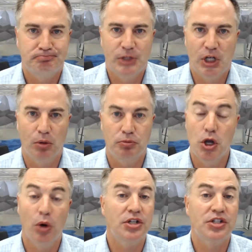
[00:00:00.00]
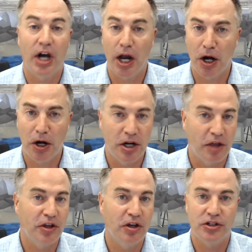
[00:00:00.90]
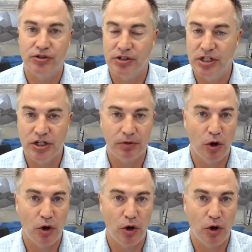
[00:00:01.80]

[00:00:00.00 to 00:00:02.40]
you know, no desire, nothing on a strategic